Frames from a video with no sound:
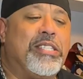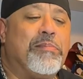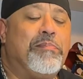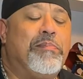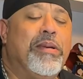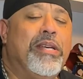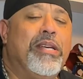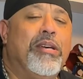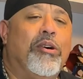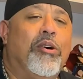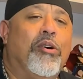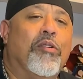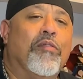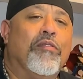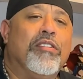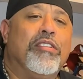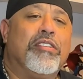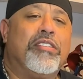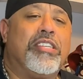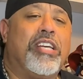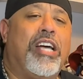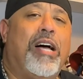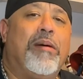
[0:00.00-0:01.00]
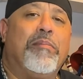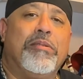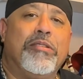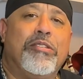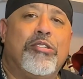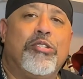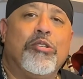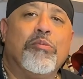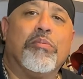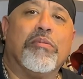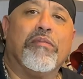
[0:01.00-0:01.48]
a bit over the top. It's
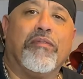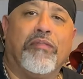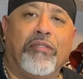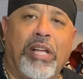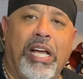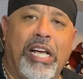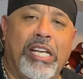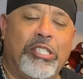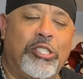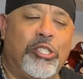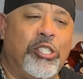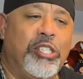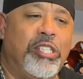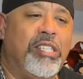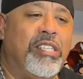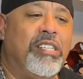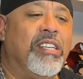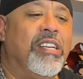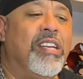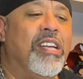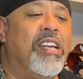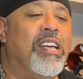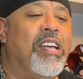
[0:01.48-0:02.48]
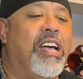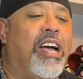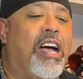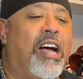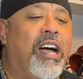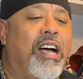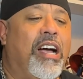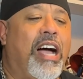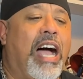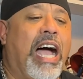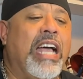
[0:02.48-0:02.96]
super flashy.
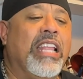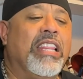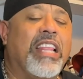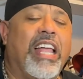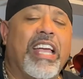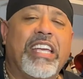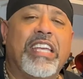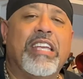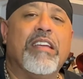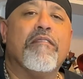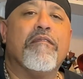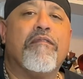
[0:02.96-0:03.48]
I like it